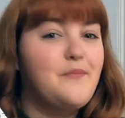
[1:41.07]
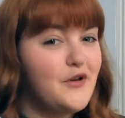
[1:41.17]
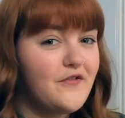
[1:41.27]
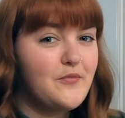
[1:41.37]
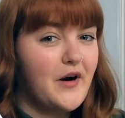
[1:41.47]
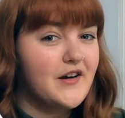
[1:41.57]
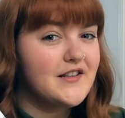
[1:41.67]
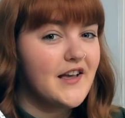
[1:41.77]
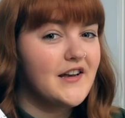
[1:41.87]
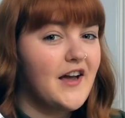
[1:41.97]
beautiful box
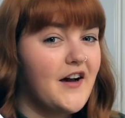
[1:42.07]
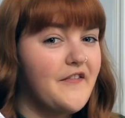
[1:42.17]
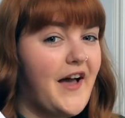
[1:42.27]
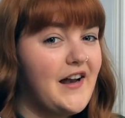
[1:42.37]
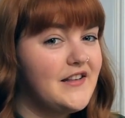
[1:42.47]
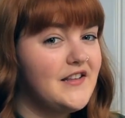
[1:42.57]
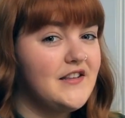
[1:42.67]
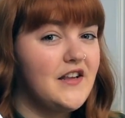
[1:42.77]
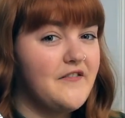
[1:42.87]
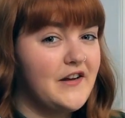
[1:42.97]
set of Alice's
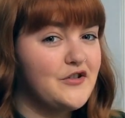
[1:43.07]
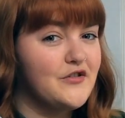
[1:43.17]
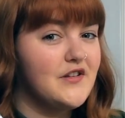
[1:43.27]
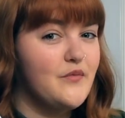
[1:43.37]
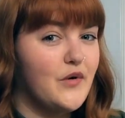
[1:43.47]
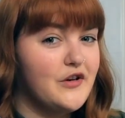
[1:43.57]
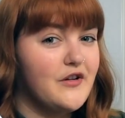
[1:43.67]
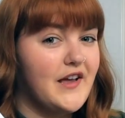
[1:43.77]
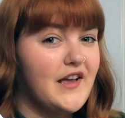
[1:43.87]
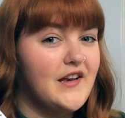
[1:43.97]
Adventures in
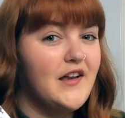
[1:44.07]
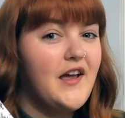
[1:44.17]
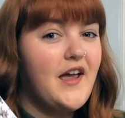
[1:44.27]
Wonderland